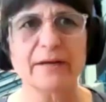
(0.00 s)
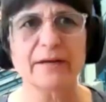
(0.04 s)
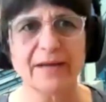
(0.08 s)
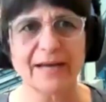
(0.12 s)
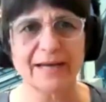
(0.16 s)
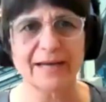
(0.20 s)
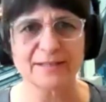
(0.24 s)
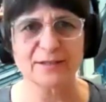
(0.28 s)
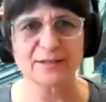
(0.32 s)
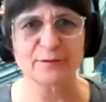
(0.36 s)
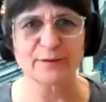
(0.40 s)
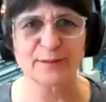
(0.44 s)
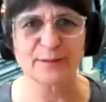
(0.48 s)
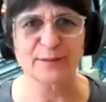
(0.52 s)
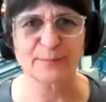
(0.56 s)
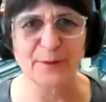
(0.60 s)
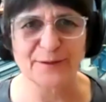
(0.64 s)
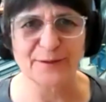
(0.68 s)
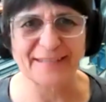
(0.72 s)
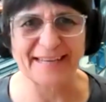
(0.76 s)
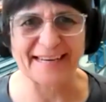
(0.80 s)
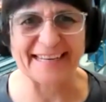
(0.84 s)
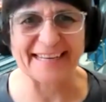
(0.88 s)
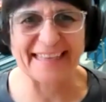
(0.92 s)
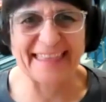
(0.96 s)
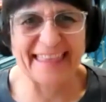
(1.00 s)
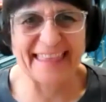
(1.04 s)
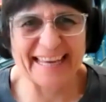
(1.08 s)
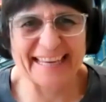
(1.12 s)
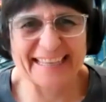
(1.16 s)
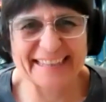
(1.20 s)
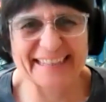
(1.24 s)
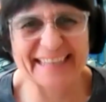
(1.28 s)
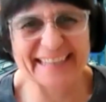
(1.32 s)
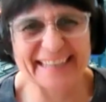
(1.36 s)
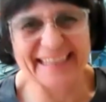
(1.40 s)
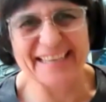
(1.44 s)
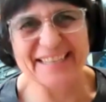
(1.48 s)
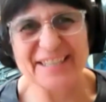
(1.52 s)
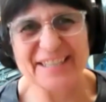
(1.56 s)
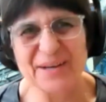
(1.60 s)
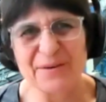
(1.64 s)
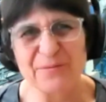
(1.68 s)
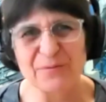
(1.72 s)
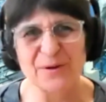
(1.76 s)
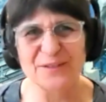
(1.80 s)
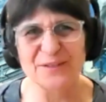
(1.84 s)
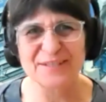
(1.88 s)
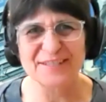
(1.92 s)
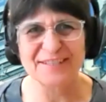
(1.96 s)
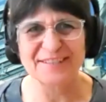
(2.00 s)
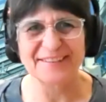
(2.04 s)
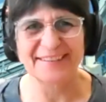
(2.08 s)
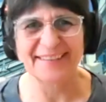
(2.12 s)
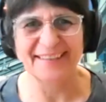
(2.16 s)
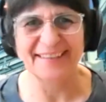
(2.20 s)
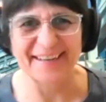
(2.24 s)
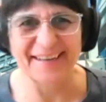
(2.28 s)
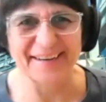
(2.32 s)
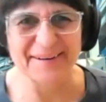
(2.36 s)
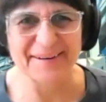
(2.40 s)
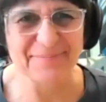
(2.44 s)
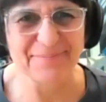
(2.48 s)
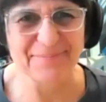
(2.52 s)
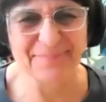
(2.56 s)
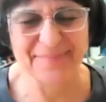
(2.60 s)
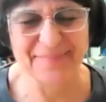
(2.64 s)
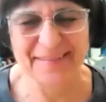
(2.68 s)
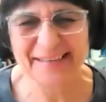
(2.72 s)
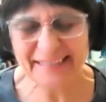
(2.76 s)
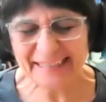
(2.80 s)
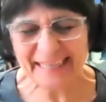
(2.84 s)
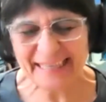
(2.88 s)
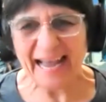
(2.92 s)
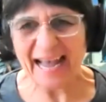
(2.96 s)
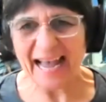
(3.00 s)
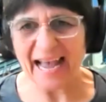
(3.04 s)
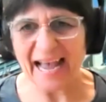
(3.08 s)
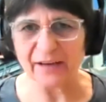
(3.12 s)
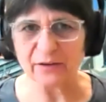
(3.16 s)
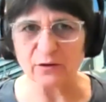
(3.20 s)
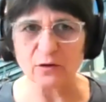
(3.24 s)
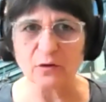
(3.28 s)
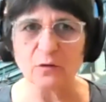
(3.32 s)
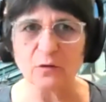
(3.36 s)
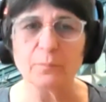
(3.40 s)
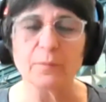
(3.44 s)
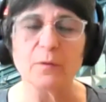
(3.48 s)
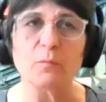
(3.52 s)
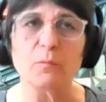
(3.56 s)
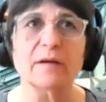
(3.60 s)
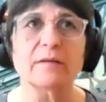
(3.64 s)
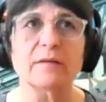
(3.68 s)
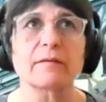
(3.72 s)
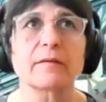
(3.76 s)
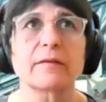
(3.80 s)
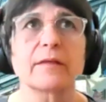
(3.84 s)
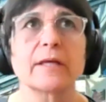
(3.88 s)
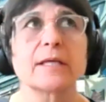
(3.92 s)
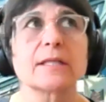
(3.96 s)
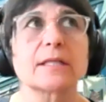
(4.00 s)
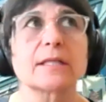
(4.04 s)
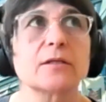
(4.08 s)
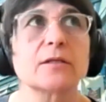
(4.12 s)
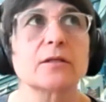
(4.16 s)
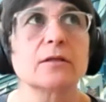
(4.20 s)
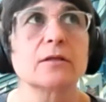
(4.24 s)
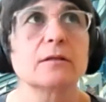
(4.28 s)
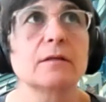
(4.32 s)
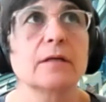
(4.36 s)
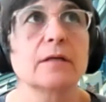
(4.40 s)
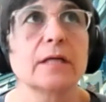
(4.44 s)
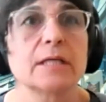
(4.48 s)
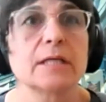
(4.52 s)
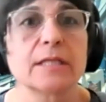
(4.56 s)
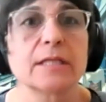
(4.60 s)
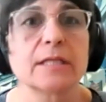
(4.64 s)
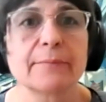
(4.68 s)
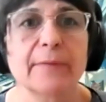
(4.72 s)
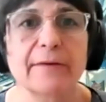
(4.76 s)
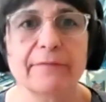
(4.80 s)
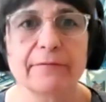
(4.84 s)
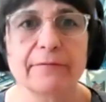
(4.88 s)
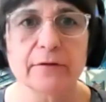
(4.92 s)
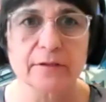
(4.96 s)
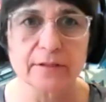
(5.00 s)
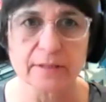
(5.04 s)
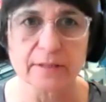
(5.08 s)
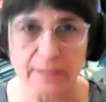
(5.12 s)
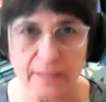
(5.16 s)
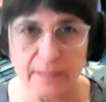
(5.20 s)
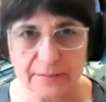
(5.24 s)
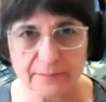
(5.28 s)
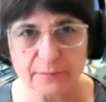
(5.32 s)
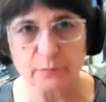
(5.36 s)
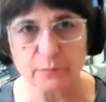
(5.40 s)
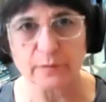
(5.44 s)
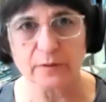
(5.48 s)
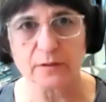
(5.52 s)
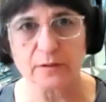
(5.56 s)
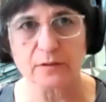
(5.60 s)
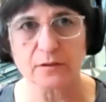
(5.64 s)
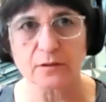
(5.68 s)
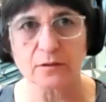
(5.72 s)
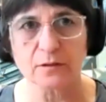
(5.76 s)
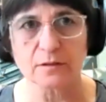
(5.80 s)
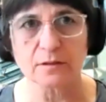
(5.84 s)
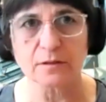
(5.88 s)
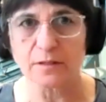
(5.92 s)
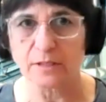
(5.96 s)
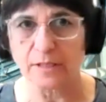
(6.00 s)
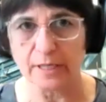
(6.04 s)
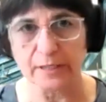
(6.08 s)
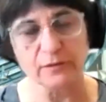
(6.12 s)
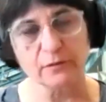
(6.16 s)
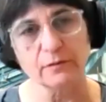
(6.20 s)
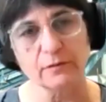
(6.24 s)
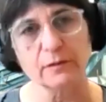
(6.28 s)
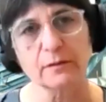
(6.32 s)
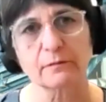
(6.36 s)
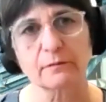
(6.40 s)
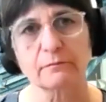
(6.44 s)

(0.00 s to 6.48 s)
ever has to expose anything that they don't want to at all. But one of the things I do is in my first assessment with students, and I do it